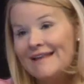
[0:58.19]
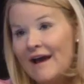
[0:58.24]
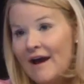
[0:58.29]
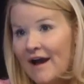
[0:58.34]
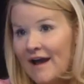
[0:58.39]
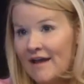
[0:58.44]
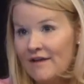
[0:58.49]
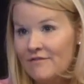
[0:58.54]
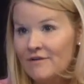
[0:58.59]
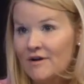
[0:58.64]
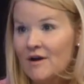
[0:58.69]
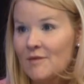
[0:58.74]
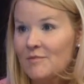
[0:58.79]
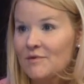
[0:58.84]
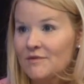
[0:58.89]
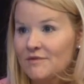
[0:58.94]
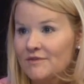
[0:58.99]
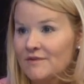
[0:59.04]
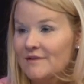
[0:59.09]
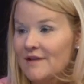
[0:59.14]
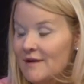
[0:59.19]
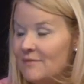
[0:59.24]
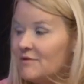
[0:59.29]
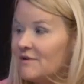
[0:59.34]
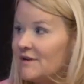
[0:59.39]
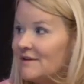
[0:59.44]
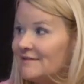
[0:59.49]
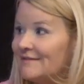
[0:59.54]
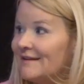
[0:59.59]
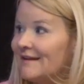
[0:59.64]
Now, I have a couple of
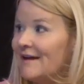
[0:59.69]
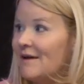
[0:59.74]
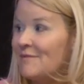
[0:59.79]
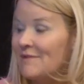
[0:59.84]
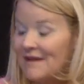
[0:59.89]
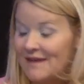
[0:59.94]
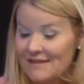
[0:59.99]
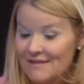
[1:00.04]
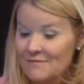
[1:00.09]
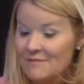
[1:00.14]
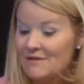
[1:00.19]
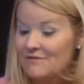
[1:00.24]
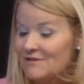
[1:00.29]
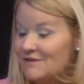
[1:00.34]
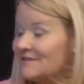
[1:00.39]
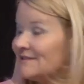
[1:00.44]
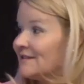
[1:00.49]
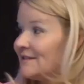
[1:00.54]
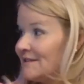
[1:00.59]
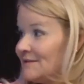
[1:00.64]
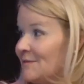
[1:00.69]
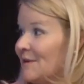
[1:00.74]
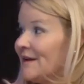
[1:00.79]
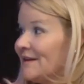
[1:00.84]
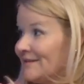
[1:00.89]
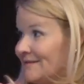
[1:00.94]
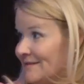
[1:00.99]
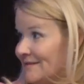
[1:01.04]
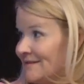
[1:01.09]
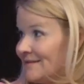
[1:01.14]
celebrities that come and get them every six
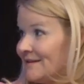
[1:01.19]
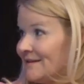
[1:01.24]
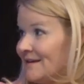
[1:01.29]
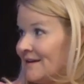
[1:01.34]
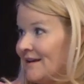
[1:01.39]
months.